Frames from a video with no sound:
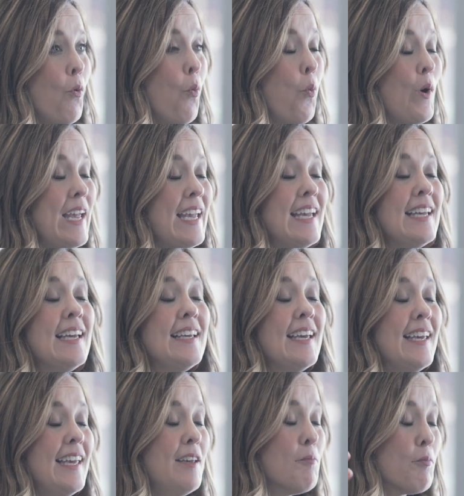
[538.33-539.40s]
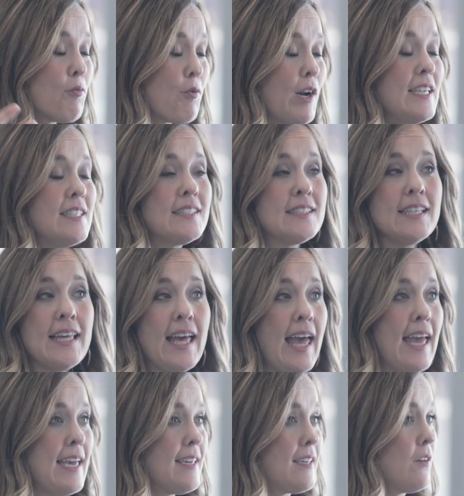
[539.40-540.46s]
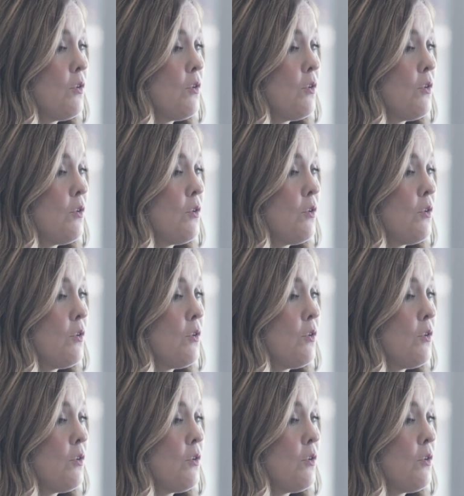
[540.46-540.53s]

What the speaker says: We embrace the ache.